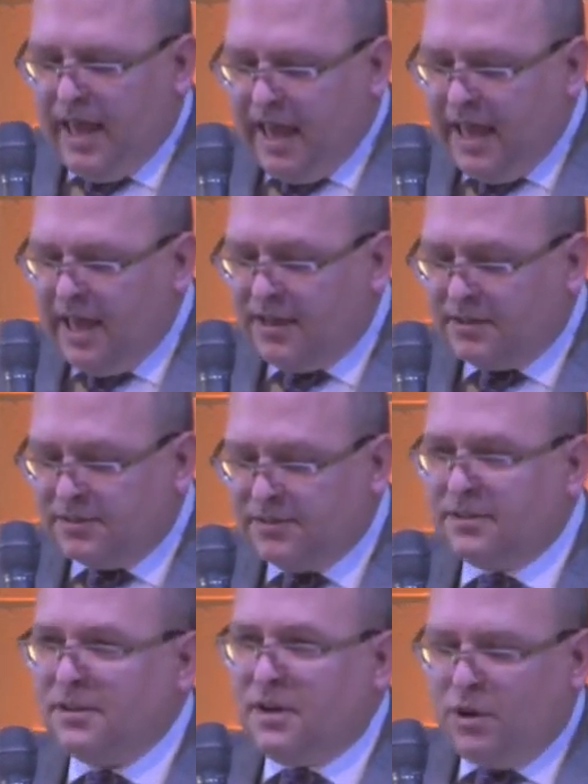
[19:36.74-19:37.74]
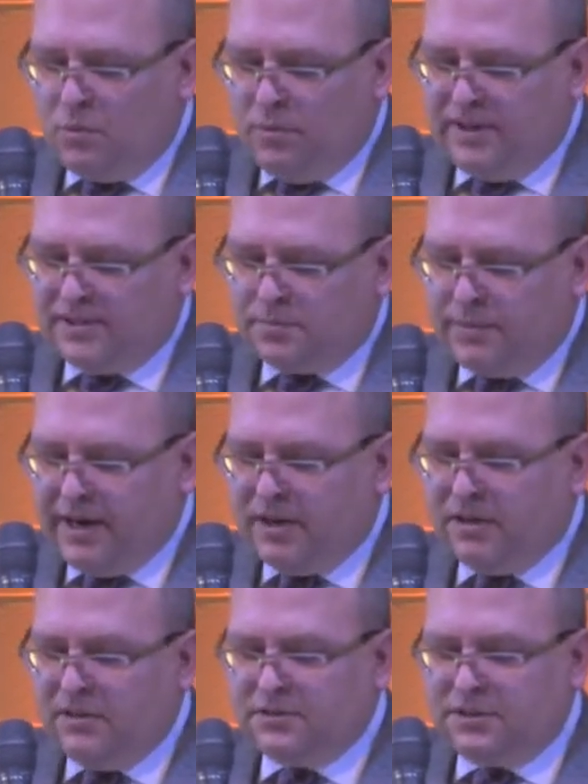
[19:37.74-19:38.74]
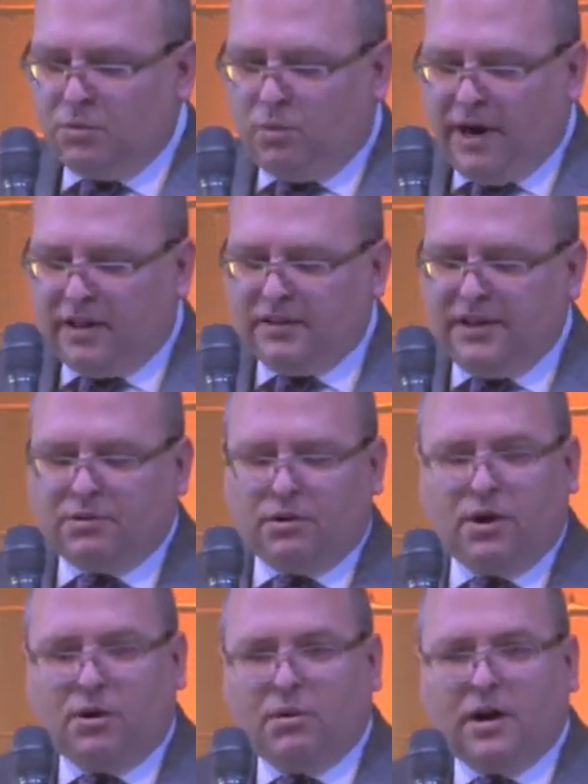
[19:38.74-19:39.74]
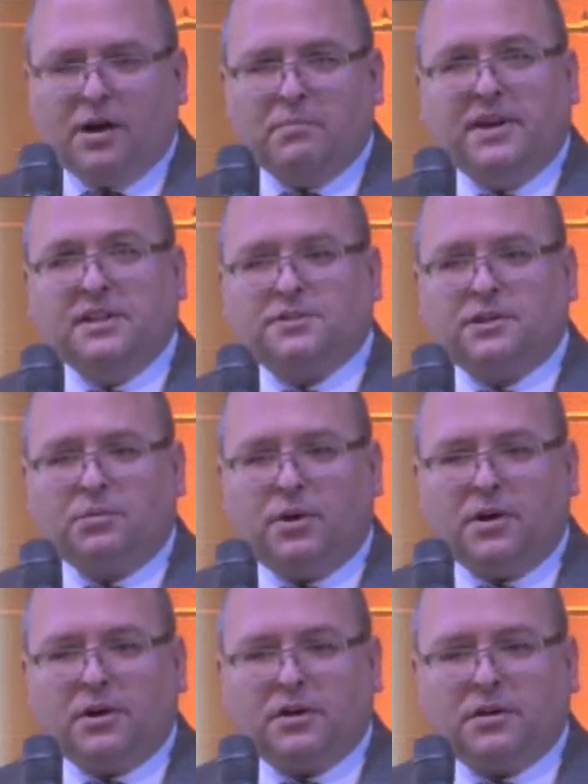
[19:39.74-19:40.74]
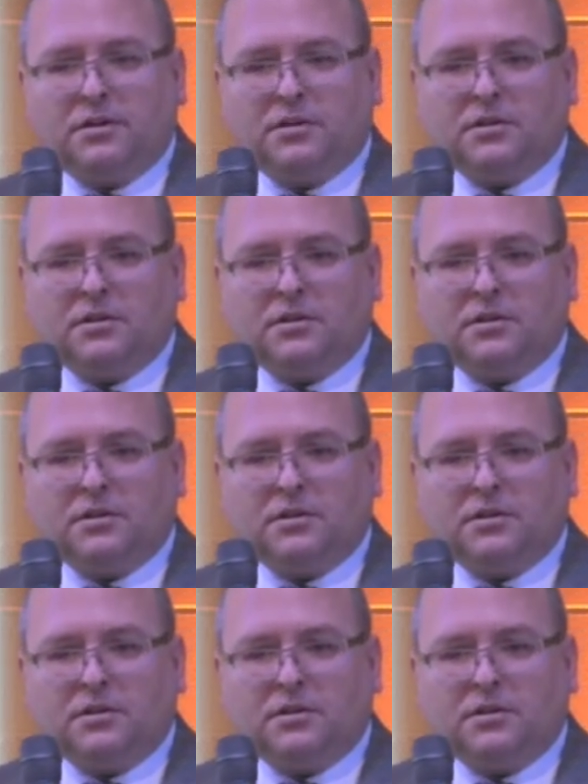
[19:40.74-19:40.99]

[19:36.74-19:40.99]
and we aspire to wildly grow our ministry work.